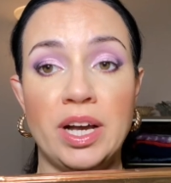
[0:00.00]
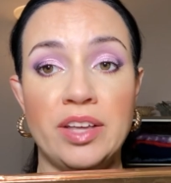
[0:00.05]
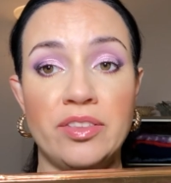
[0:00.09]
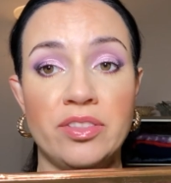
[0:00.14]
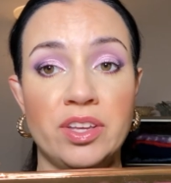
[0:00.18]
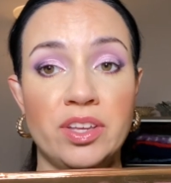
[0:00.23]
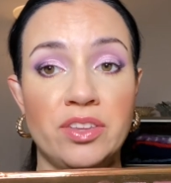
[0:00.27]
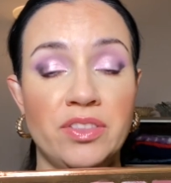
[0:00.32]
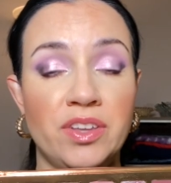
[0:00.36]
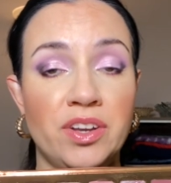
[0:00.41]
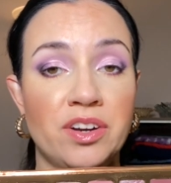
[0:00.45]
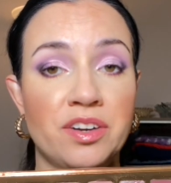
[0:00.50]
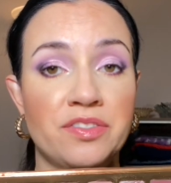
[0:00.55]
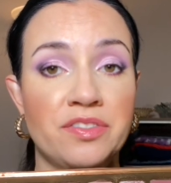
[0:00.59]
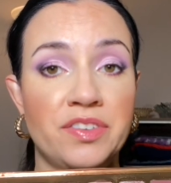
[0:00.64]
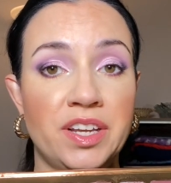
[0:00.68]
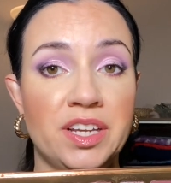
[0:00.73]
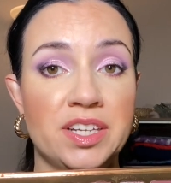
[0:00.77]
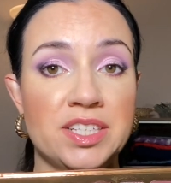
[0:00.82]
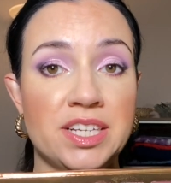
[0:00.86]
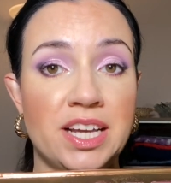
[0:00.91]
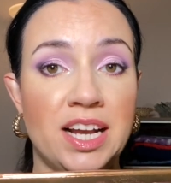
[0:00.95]
I think they are
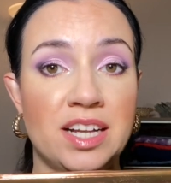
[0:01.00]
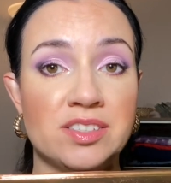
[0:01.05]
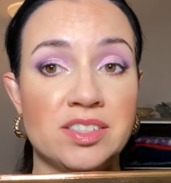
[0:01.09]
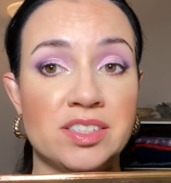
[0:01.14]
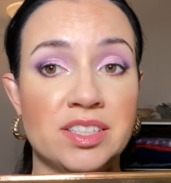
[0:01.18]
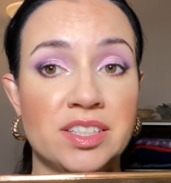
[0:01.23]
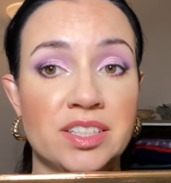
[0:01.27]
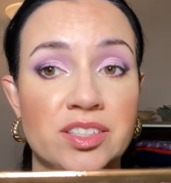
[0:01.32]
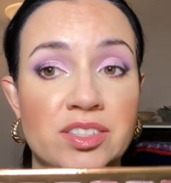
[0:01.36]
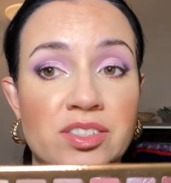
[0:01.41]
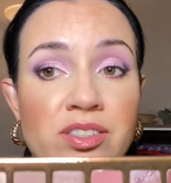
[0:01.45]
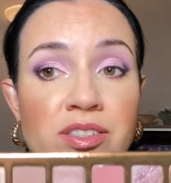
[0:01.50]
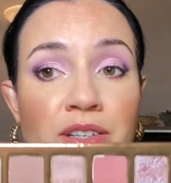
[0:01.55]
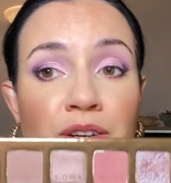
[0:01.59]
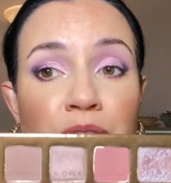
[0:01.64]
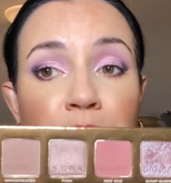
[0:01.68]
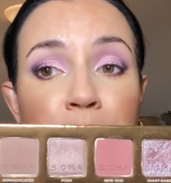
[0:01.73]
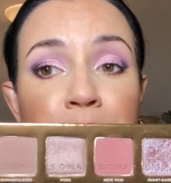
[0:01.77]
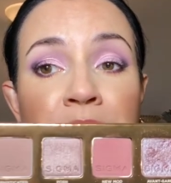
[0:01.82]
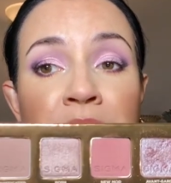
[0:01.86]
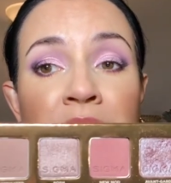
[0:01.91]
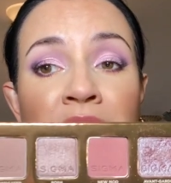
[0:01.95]
fantastic.
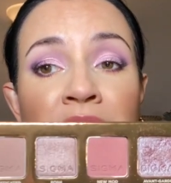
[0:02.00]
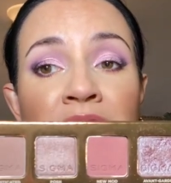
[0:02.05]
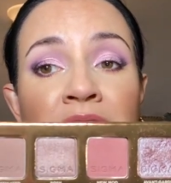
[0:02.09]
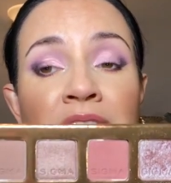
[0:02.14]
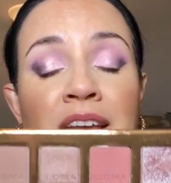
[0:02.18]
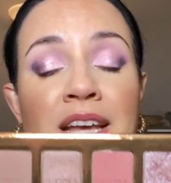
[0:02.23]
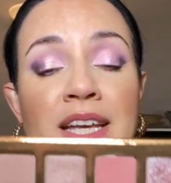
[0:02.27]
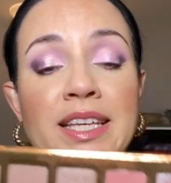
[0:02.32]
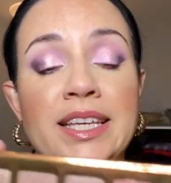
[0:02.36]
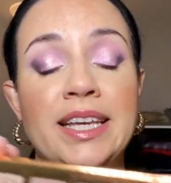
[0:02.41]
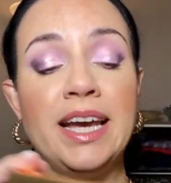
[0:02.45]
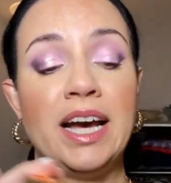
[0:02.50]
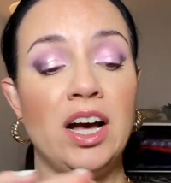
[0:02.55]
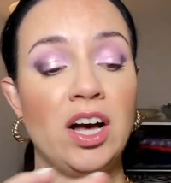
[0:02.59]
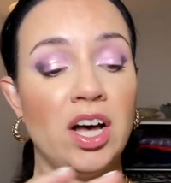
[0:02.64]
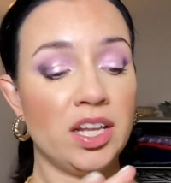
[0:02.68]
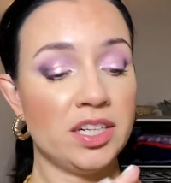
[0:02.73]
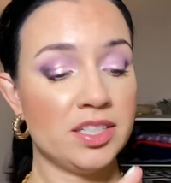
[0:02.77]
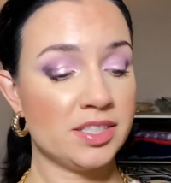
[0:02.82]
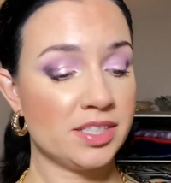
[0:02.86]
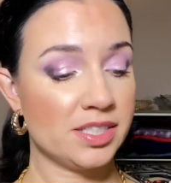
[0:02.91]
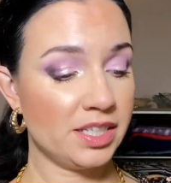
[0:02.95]
So yeah,
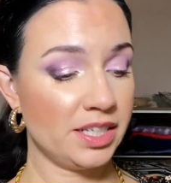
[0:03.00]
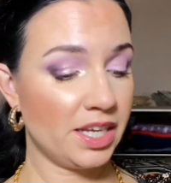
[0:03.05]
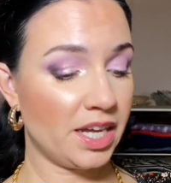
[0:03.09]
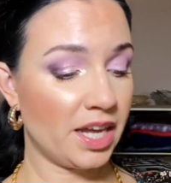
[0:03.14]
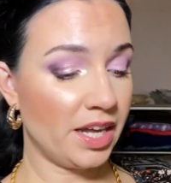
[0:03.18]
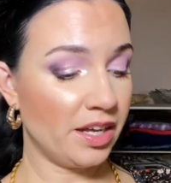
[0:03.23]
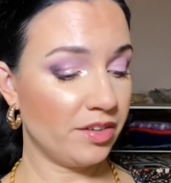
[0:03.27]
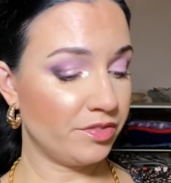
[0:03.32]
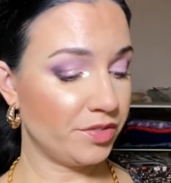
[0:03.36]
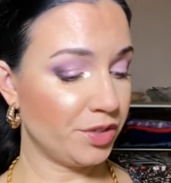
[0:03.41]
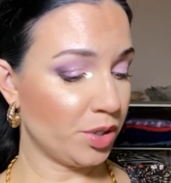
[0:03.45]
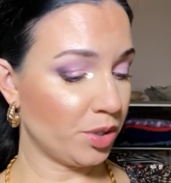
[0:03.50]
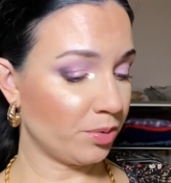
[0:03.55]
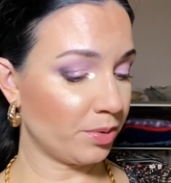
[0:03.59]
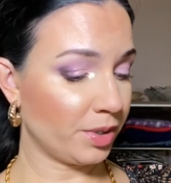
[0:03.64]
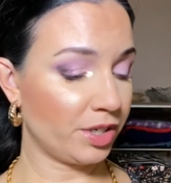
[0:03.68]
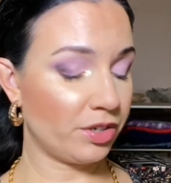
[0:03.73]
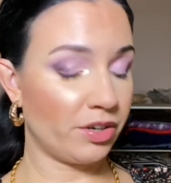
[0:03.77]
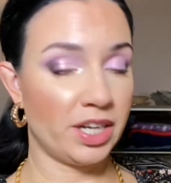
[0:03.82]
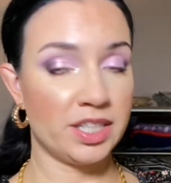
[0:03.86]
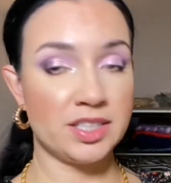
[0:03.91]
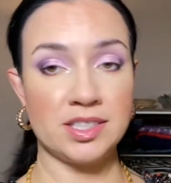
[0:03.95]
honestly, I have no
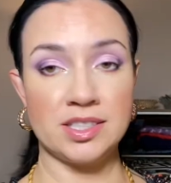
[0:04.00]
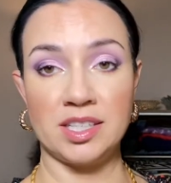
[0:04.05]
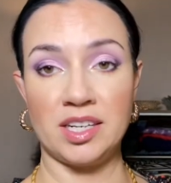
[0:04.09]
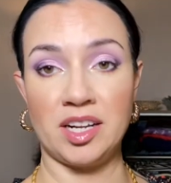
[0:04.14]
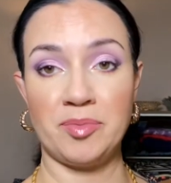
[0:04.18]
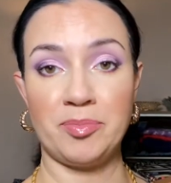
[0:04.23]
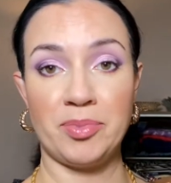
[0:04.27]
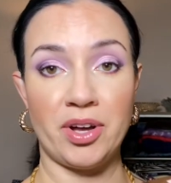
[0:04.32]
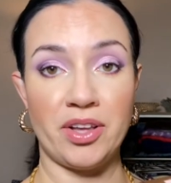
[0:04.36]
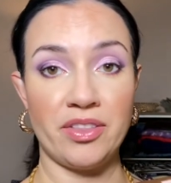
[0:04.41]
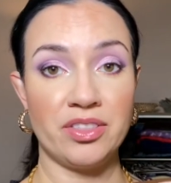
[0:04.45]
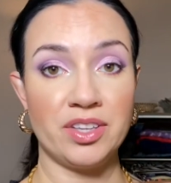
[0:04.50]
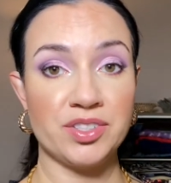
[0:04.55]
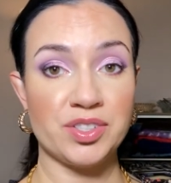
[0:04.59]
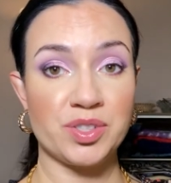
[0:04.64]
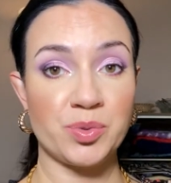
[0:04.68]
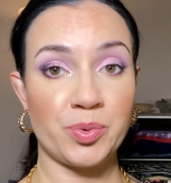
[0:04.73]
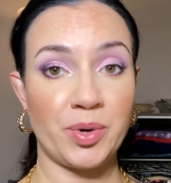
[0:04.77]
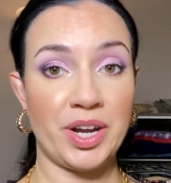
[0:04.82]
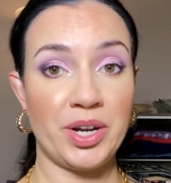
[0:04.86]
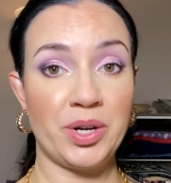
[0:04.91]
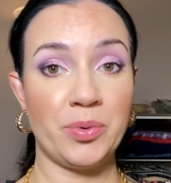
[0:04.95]
regrets that I bought
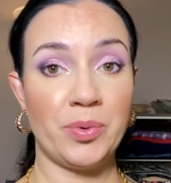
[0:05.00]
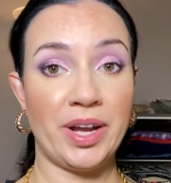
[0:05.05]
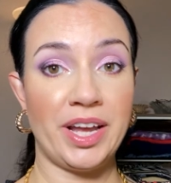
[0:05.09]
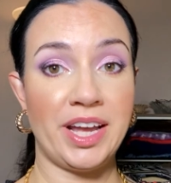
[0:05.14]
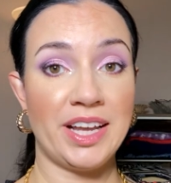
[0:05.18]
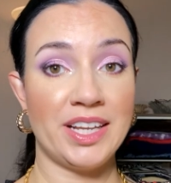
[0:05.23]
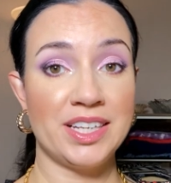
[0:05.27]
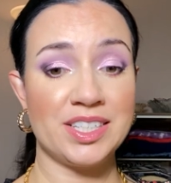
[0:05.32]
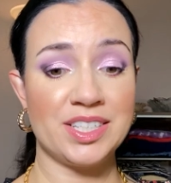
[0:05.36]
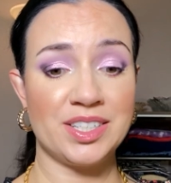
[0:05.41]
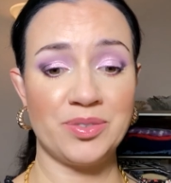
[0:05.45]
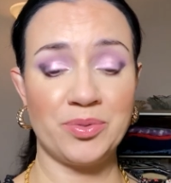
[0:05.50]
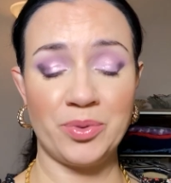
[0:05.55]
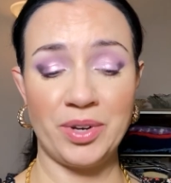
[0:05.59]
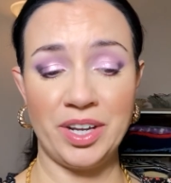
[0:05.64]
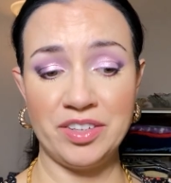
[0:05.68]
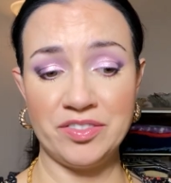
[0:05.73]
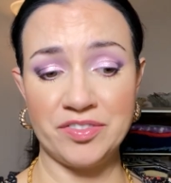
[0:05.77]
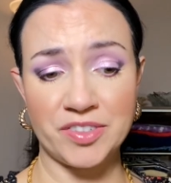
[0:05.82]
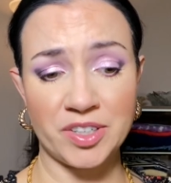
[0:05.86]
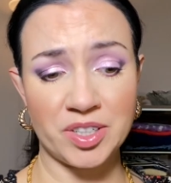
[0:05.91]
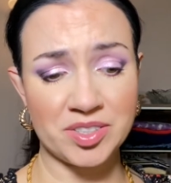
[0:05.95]
this right away. Didn't
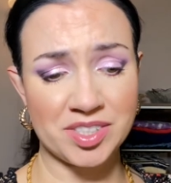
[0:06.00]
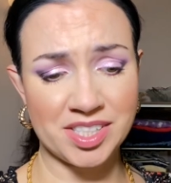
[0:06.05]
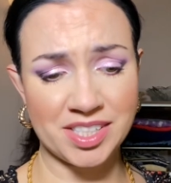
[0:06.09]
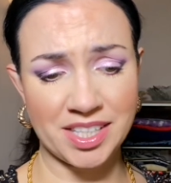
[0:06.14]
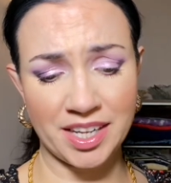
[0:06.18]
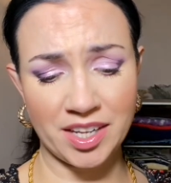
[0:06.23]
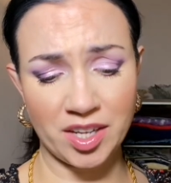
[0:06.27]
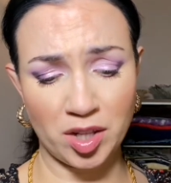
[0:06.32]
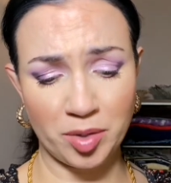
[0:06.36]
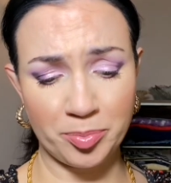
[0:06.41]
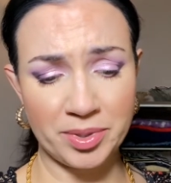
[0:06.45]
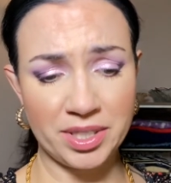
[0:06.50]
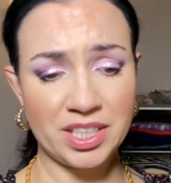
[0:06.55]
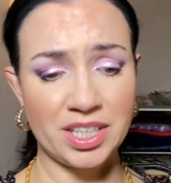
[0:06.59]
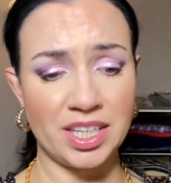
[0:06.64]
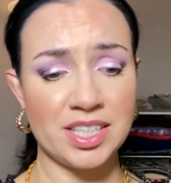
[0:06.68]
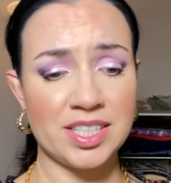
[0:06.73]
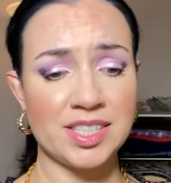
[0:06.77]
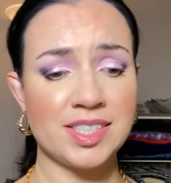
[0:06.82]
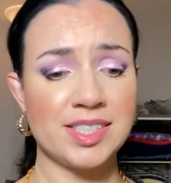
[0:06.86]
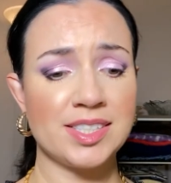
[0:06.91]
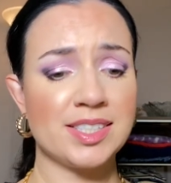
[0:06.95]
wait for a sale
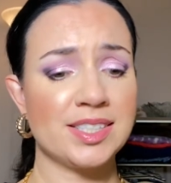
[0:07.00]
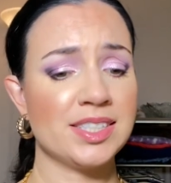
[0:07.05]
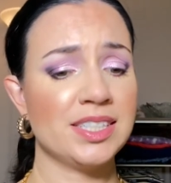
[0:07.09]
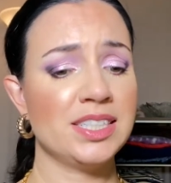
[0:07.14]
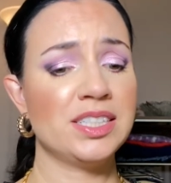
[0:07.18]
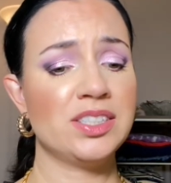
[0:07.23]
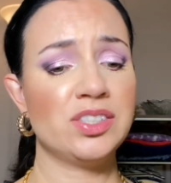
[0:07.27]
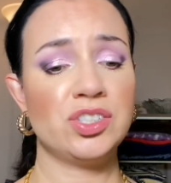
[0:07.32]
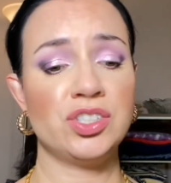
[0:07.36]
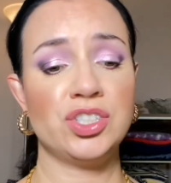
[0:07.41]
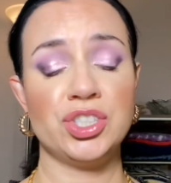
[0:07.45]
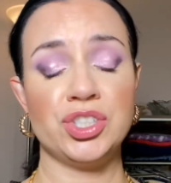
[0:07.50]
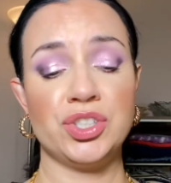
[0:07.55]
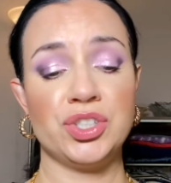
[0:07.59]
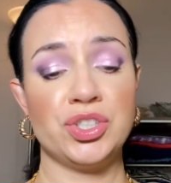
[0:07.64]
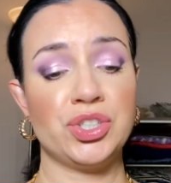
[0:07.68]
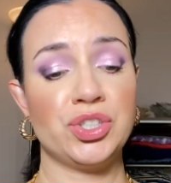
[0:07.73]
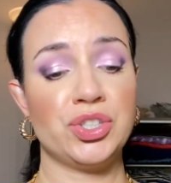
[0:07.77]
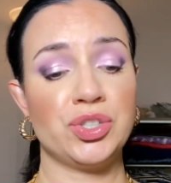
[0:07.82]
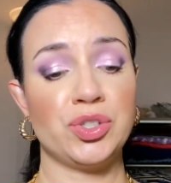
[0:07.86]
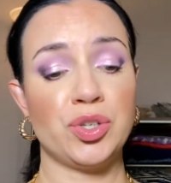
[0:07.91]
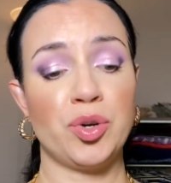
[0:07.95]
because it's
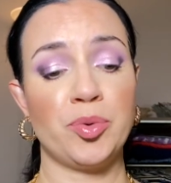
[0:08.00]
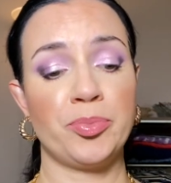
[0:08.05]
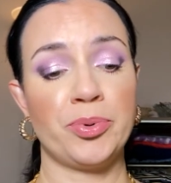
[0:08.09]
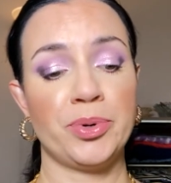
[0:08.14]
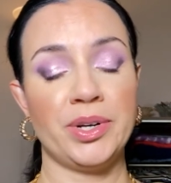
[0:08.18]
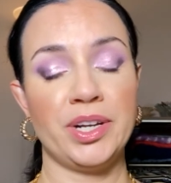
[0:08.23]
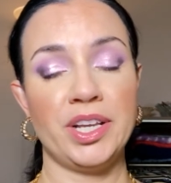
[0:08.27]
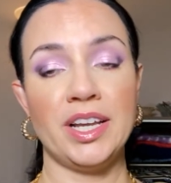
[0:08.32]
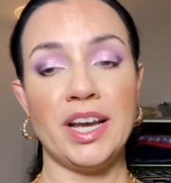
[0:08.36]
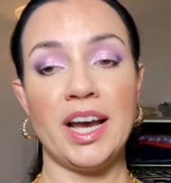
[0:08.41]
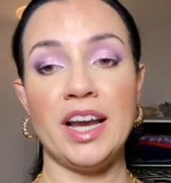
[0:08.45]
just so pretty.